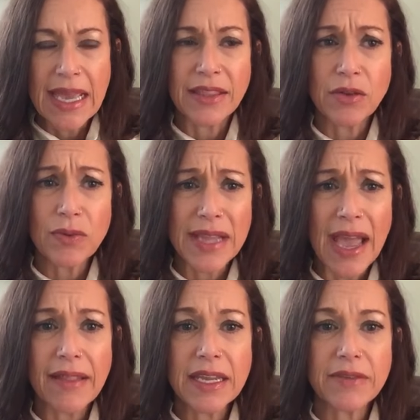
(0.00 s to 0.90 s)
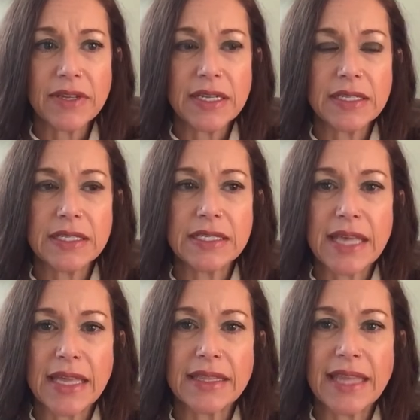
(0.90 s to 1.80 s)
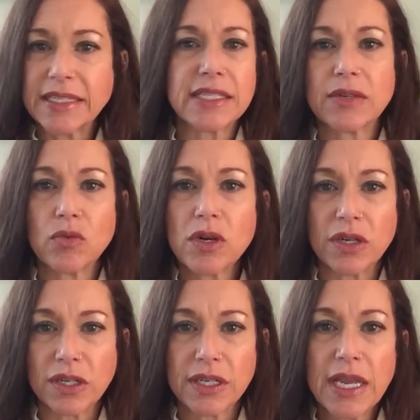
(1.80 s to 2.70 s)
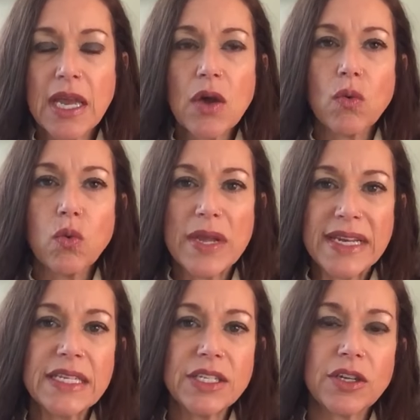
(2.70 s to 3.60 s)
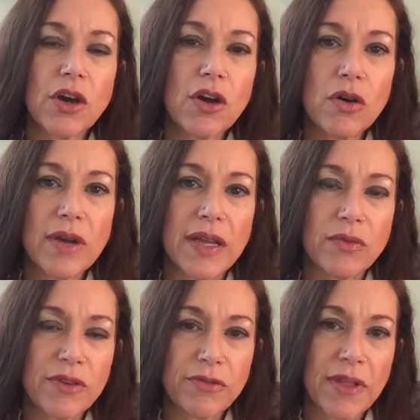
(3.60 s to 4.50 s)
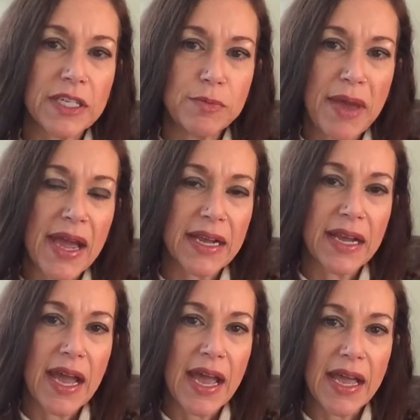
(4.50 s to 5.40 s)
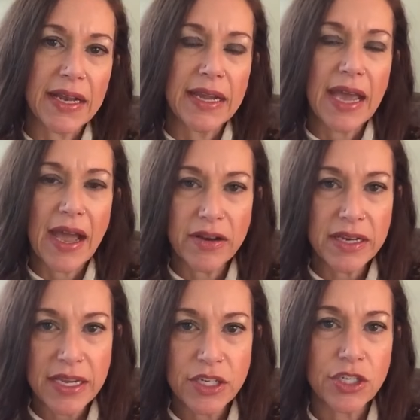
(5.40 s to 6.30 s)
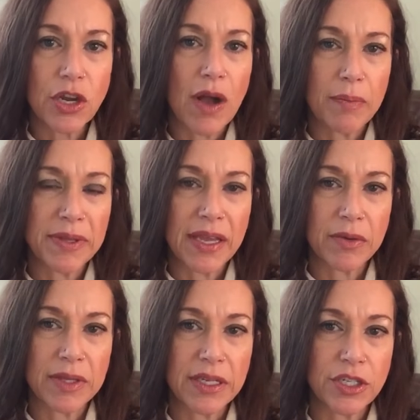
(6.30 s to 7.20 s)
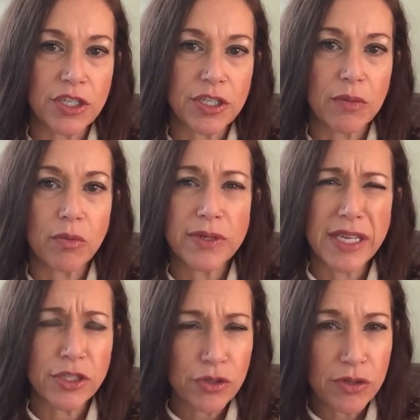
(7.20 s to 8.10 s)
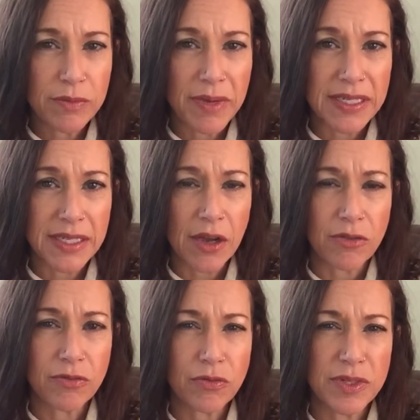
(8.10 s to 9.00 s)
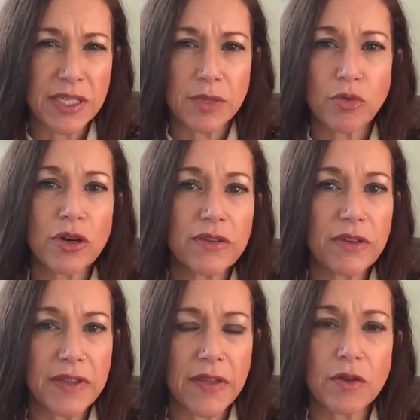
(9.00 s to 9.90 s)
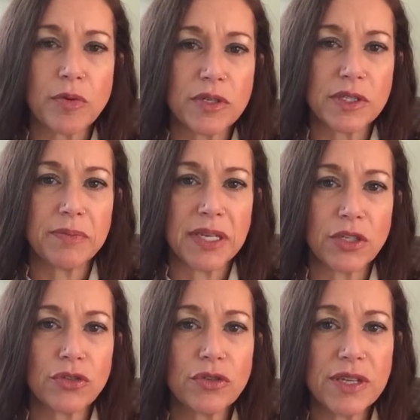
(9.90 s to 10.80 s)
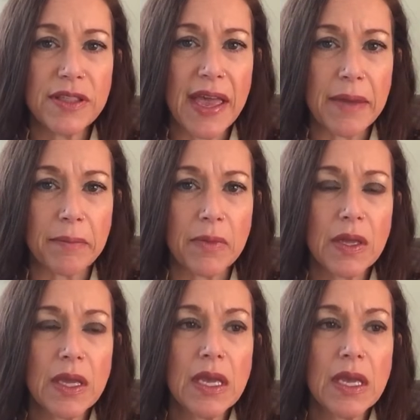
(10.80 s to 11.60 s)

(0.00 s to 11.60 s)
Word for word: And the reality of it is, is that that doesn't work. We need to go and reflect back on how did I show up in that relationship? Was I true to myself? Was I supportive of the other person being true to them?